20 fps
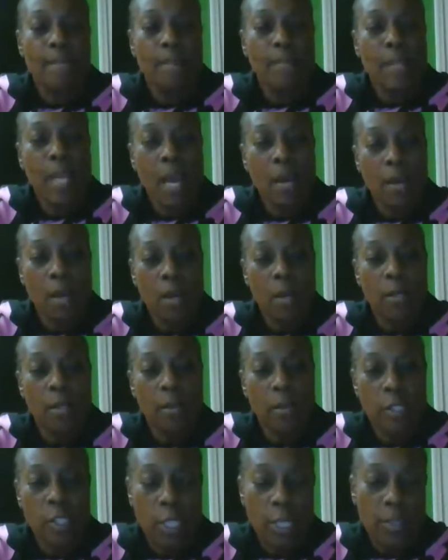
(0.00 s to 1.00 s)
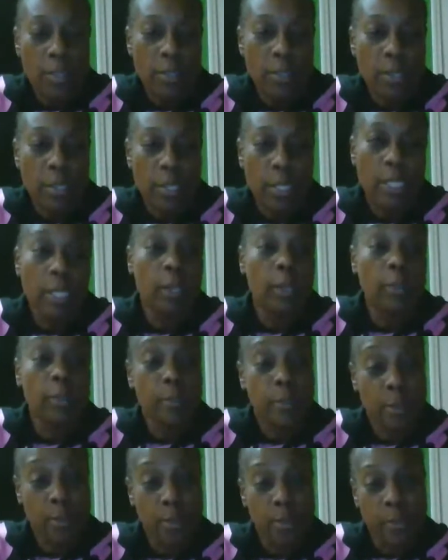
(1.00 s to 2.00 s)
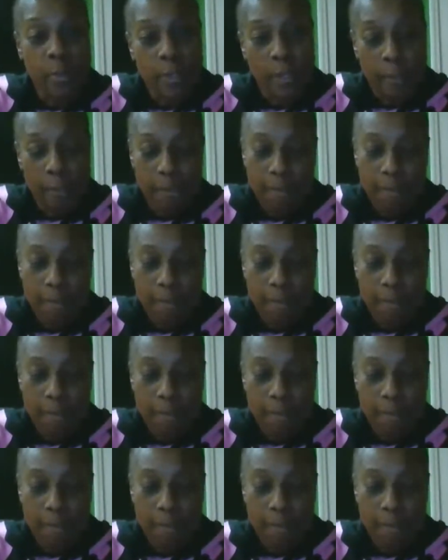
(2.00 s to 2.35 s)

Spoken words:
not all genders tell the truth.